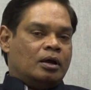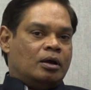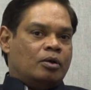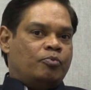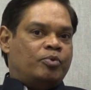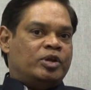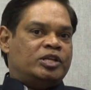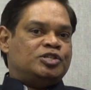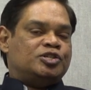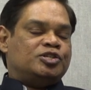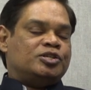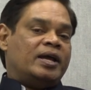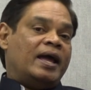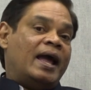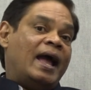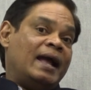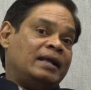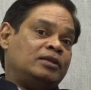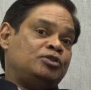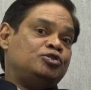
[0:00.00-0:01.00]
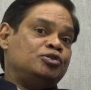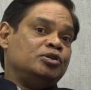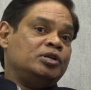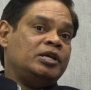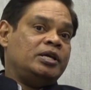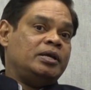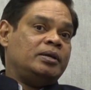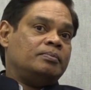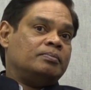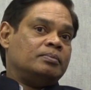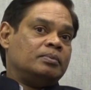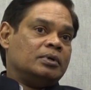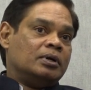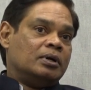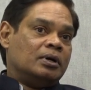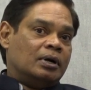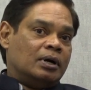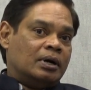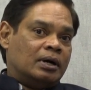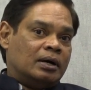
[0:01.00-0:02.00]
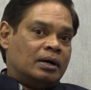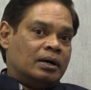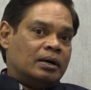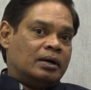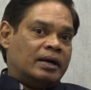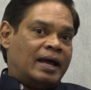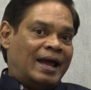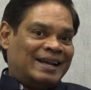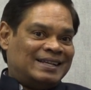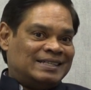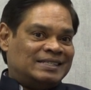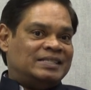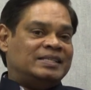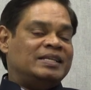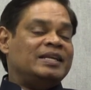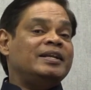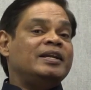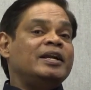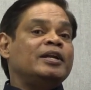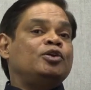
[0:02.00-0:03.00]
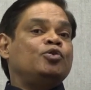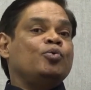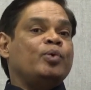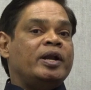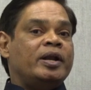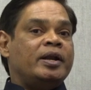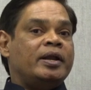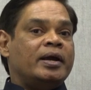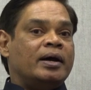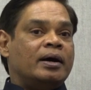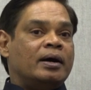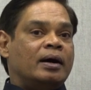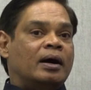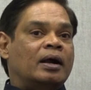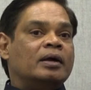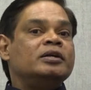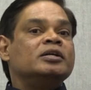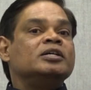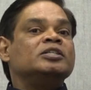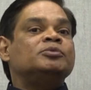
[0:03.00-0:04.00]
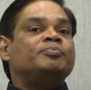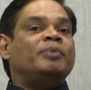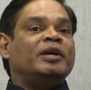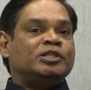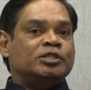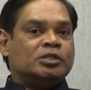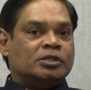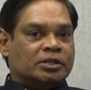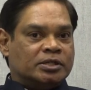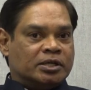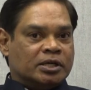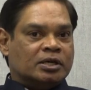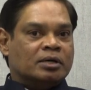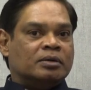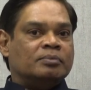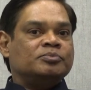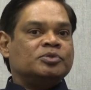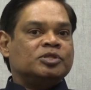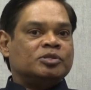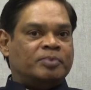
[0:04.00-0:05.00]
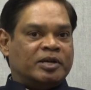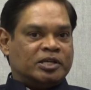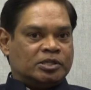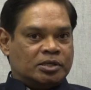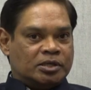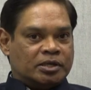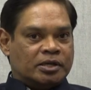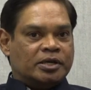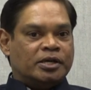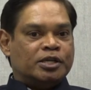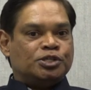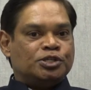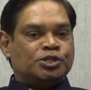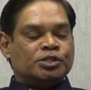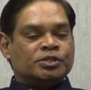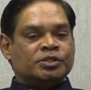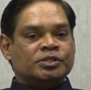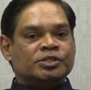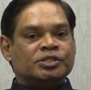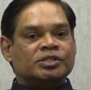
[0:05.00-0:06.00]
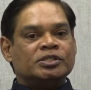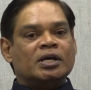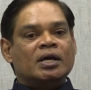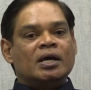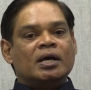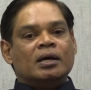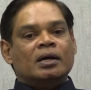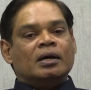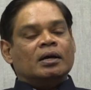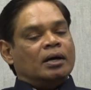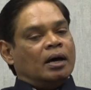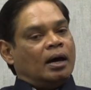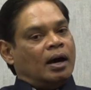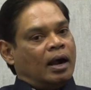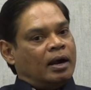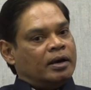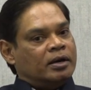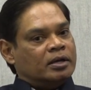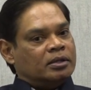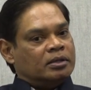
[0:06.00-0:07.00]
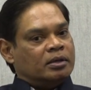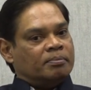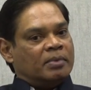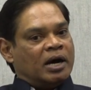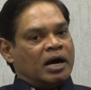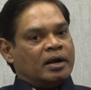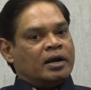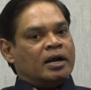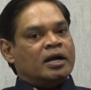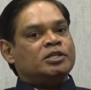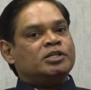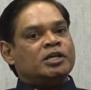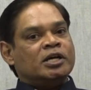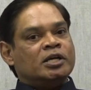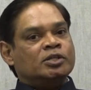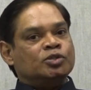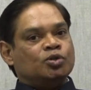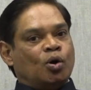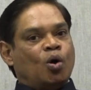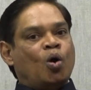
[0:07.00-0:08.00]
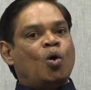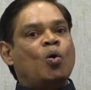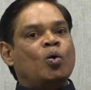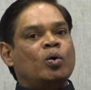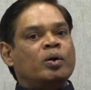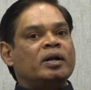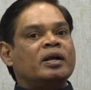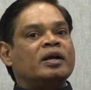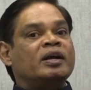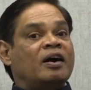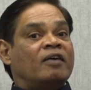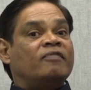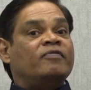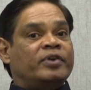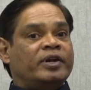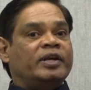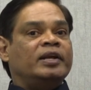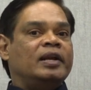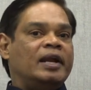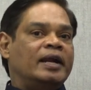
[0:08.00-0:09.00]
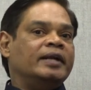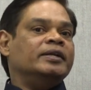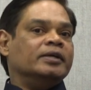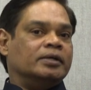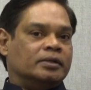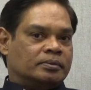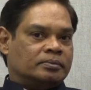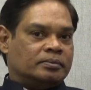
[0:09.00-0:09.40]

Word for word: which actually acceded to India under special terms, special conditions, under the Maharaja's own covering letter.